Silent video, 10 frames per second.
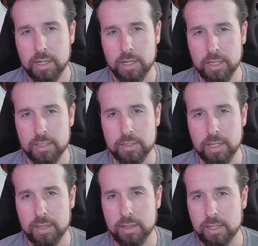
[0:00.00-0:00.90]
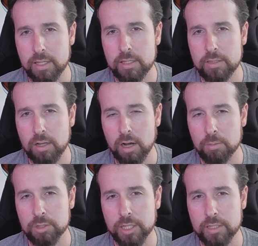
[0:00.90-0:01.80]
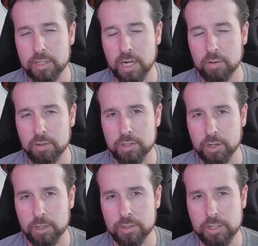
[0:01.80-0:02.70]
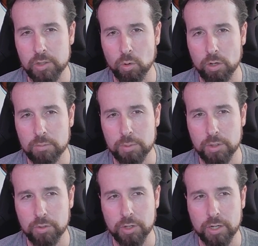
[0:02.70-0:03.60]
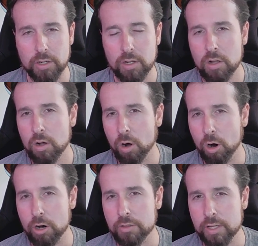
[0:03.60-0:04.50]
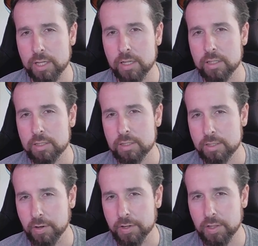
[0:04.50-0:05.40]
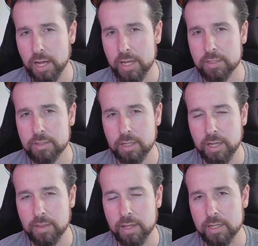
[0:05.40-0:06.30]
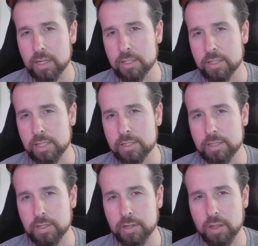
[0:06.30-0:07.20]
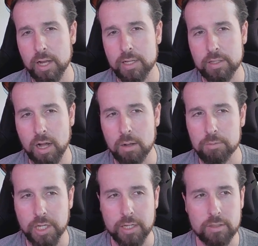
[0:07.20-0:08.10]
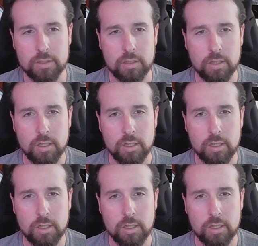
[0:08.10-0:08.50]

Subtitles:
is that these objects that are returned to your computer are the serialized and then deserialized objects.